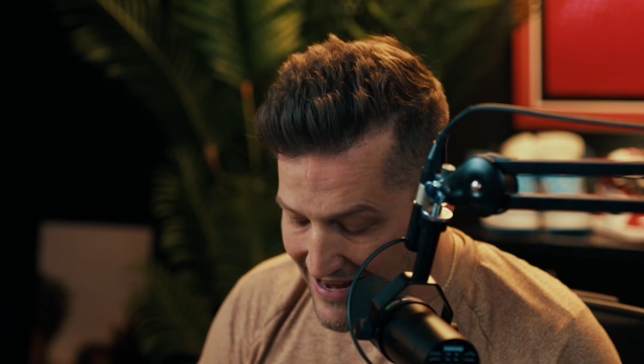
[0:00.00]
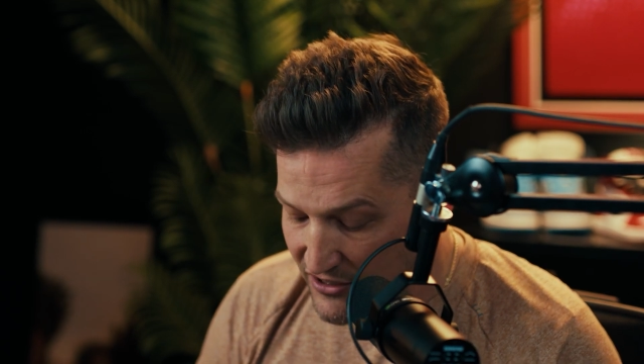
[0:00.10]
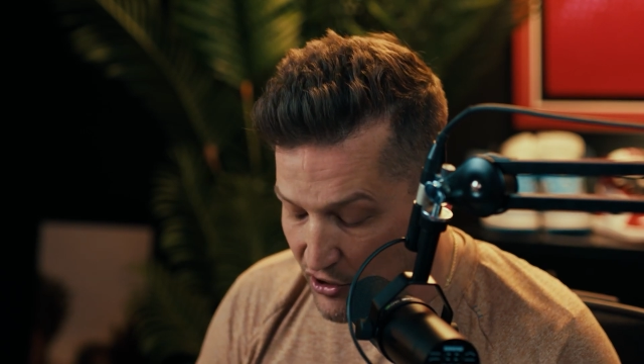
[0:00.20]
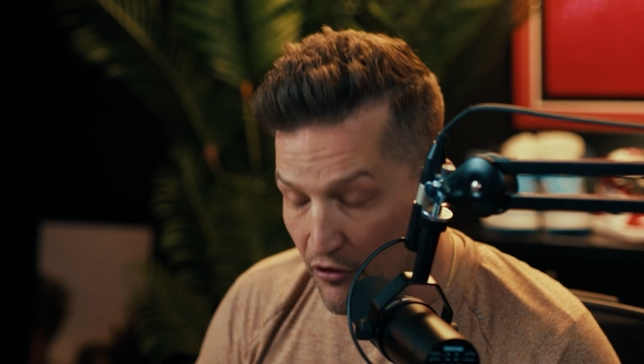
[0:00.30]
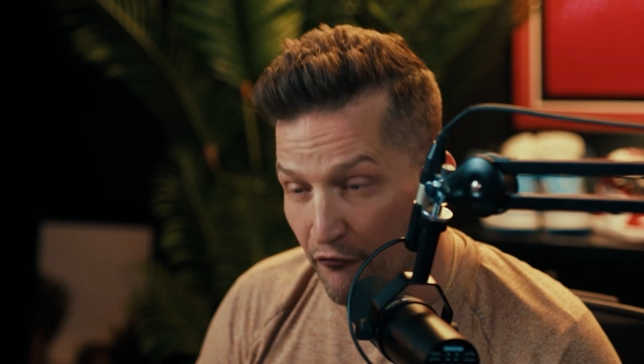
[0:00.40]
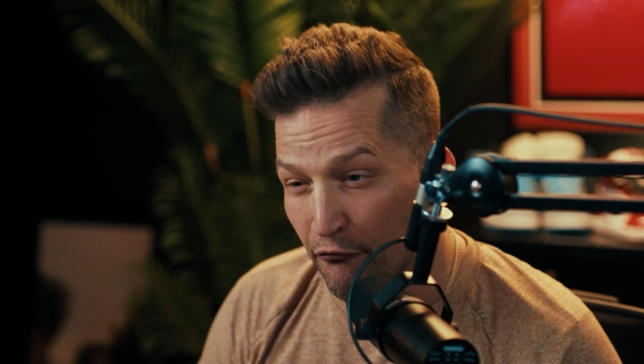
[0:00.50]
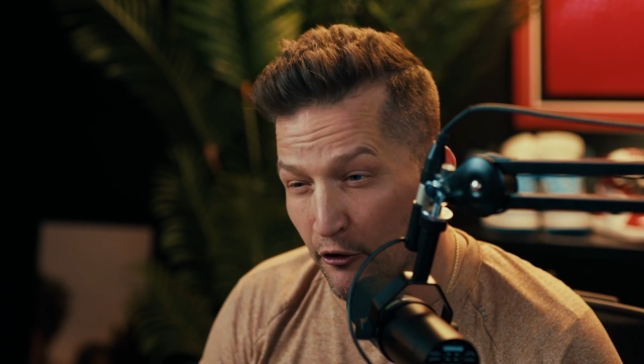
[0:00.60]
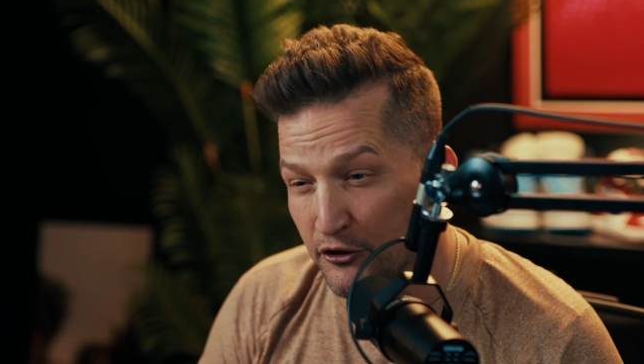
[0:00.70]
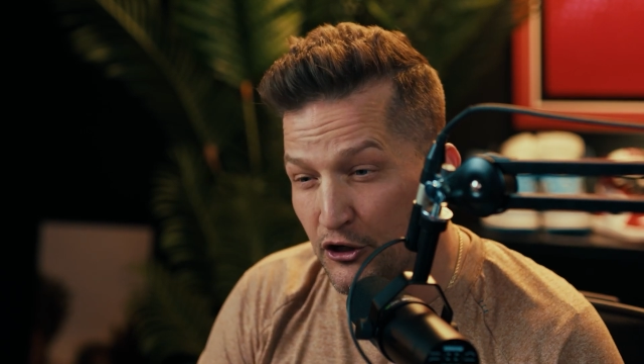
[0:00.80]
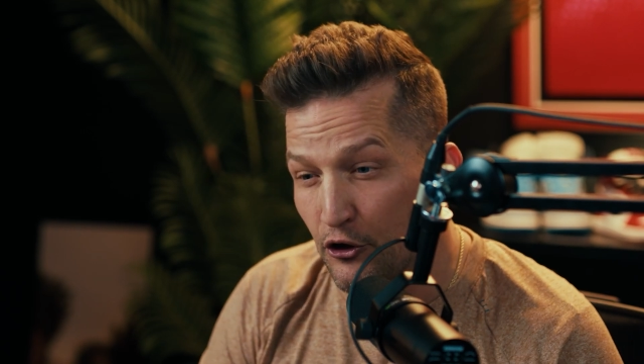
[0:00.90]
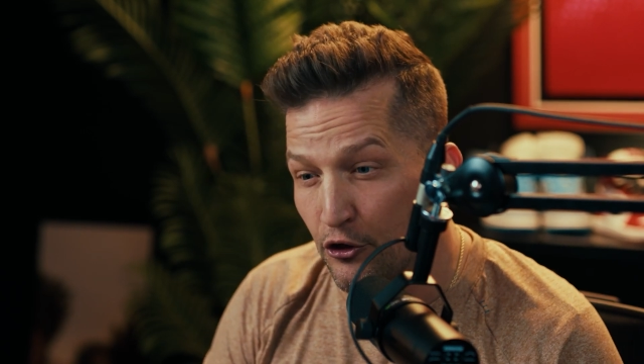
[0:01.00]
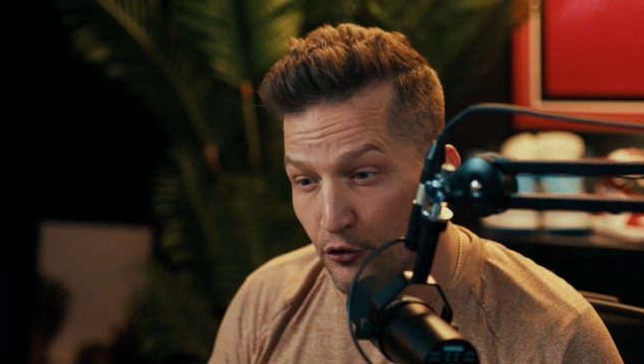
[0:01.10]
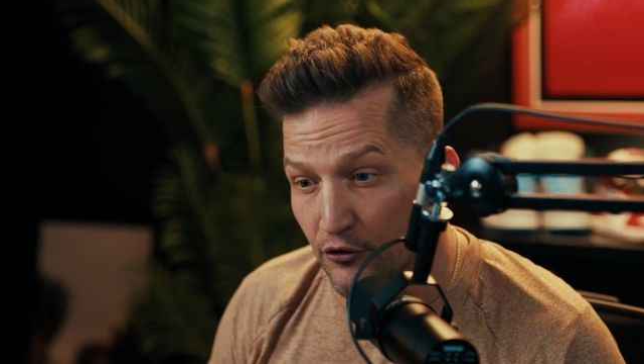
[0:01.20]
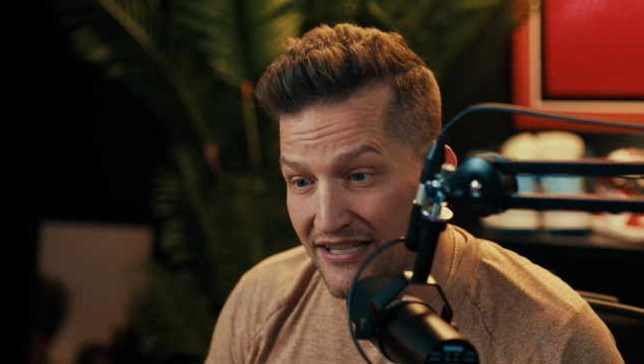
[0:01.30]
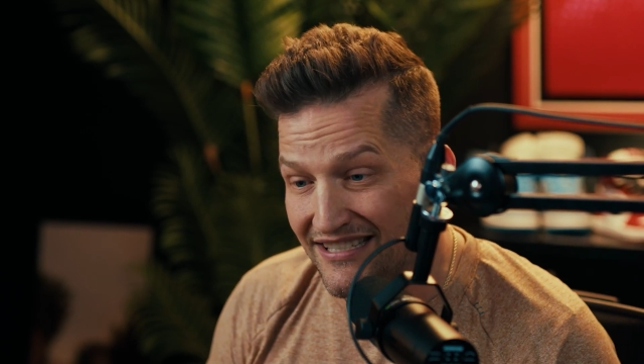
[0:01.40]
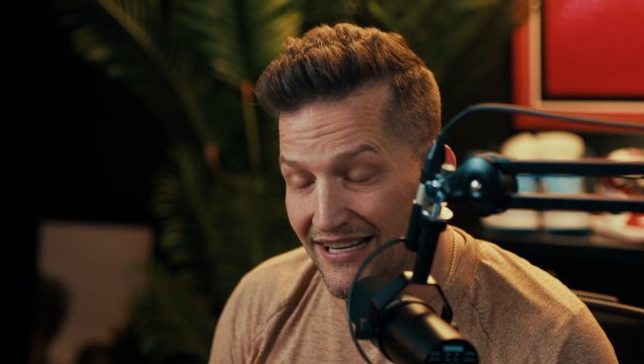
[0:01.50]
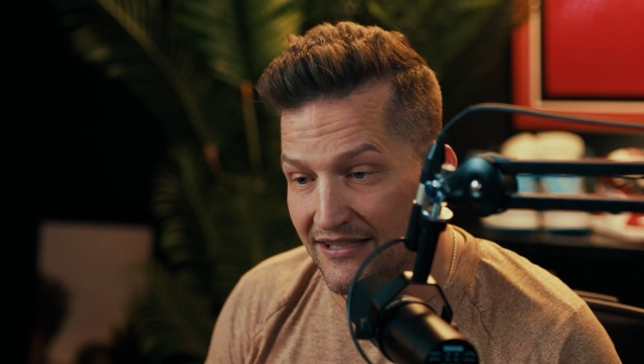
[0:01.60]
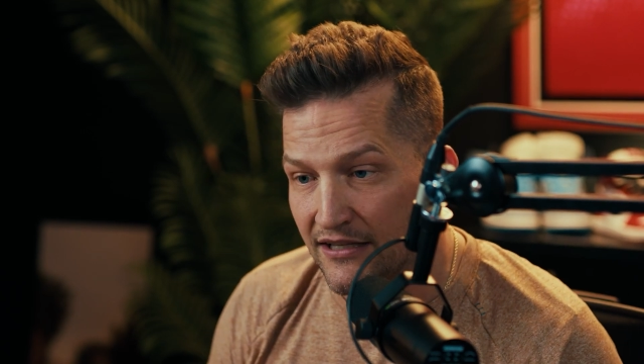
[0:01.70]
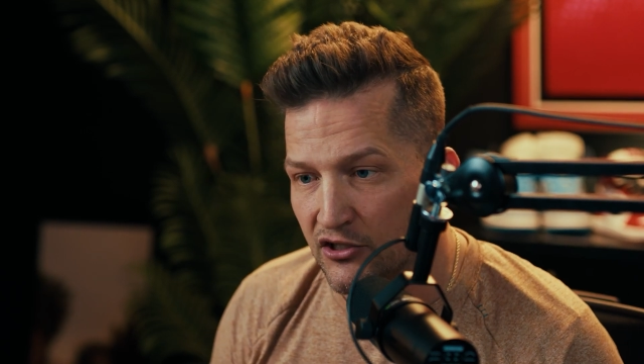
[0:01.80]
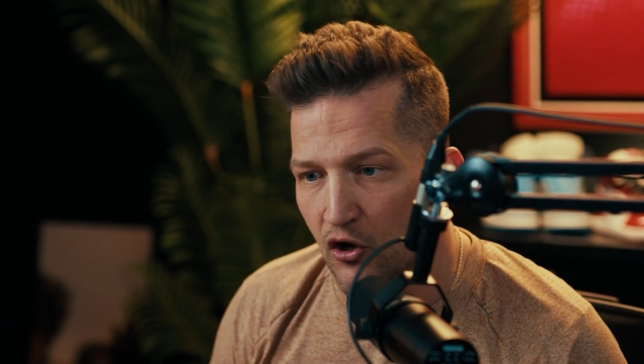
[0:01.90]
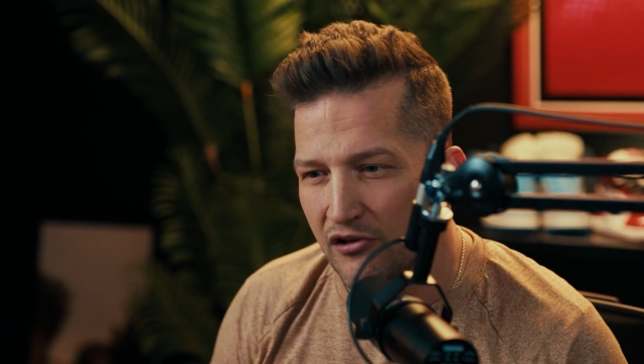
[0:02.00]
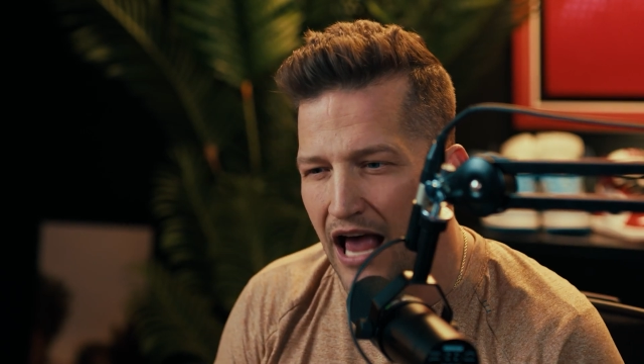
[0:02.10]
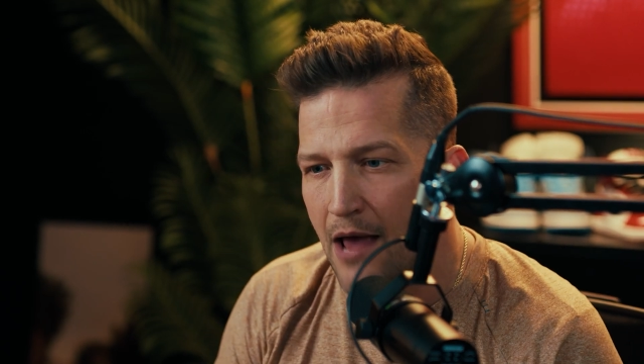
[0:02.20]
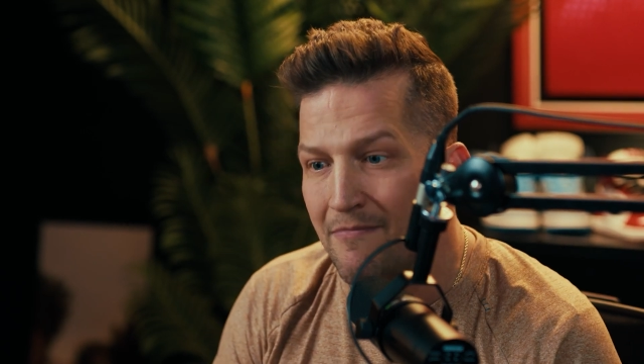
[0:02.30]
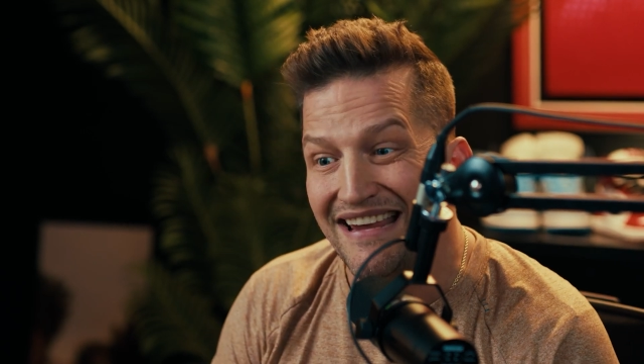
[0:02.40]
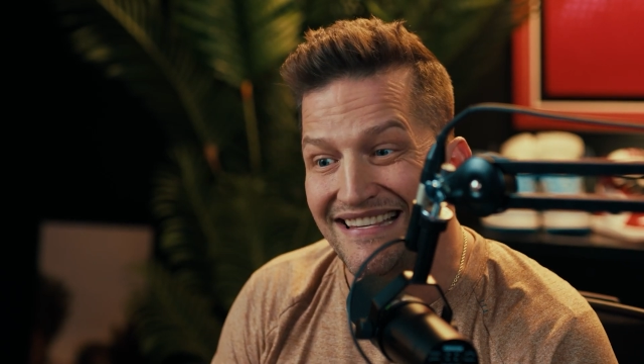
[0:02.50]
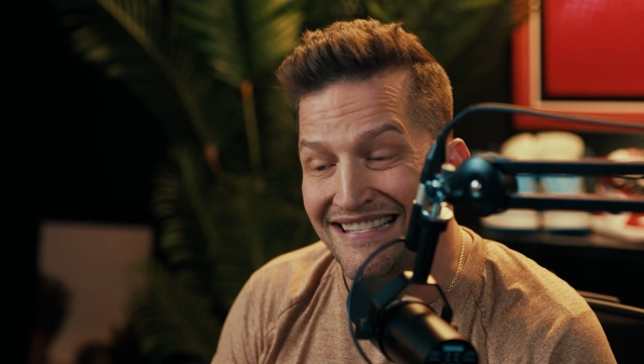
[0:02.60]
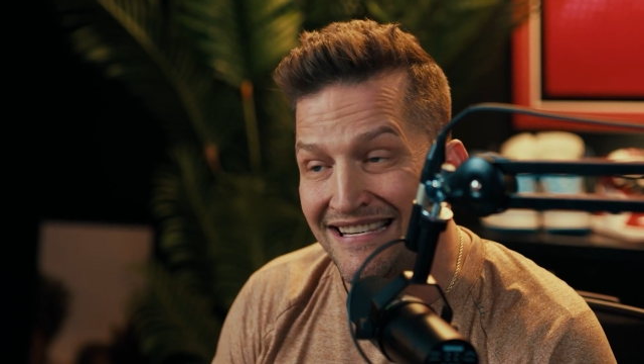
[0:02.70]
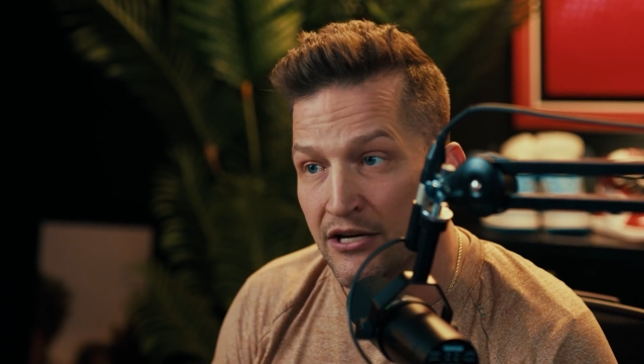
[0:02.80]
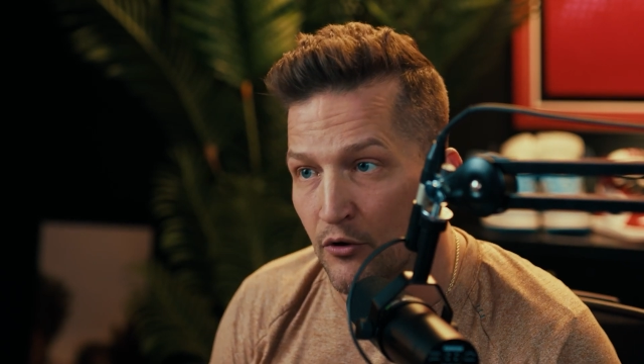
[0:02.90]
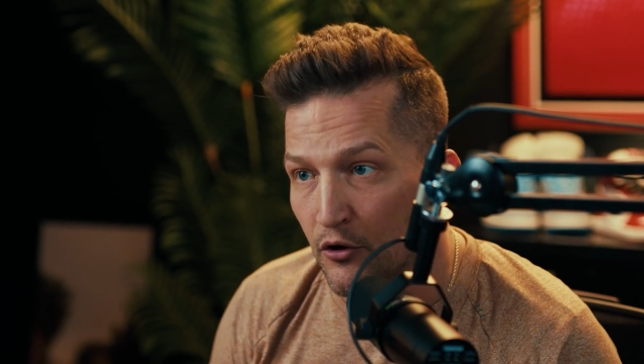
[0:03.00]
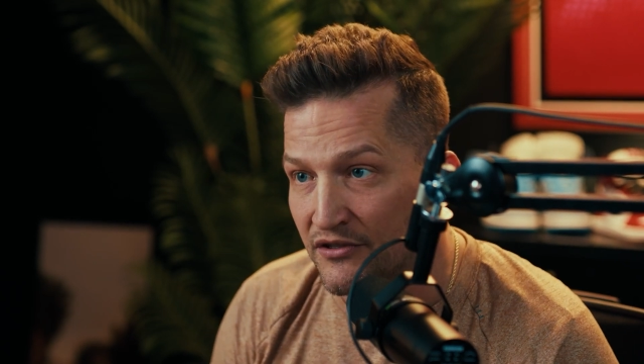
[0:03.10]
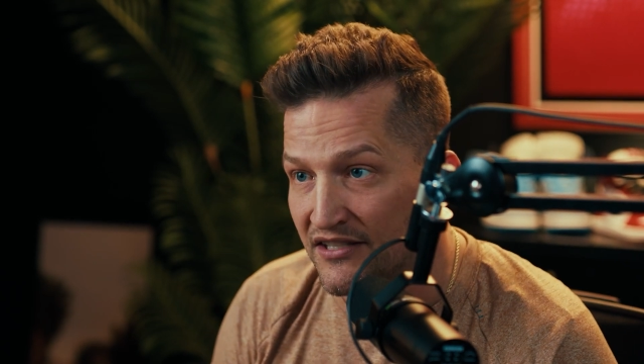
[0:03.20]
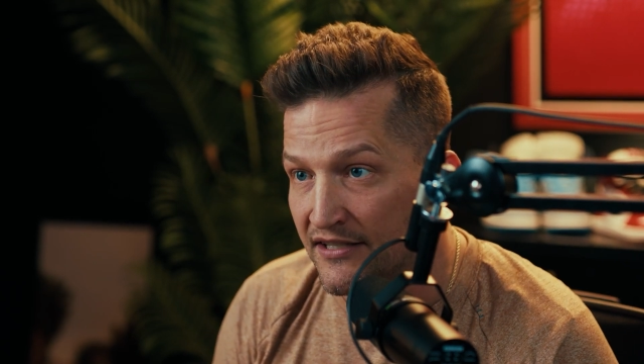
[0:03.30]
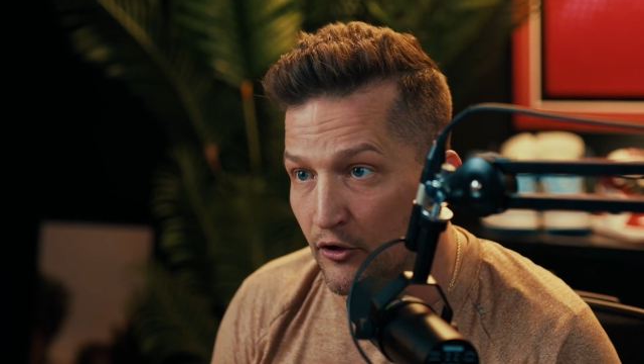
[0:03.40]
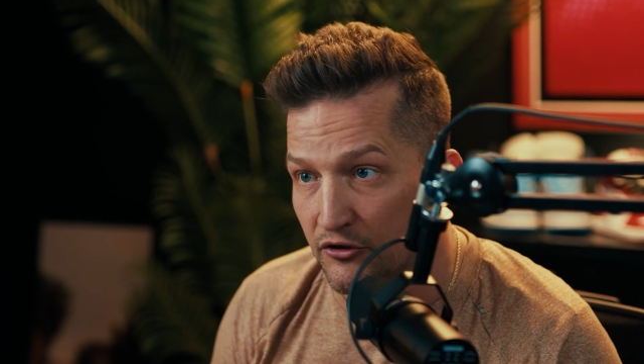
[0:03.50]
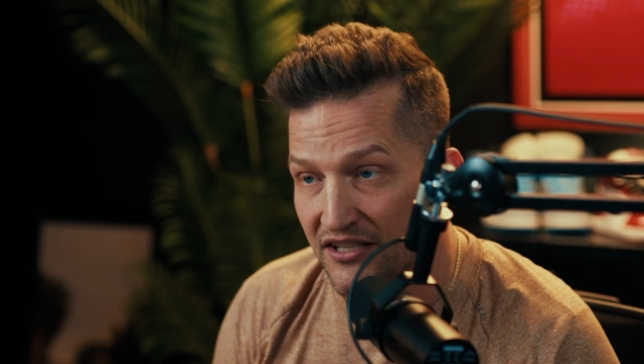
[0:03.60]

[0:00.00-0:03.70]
So the first 36 installs, I make zilch.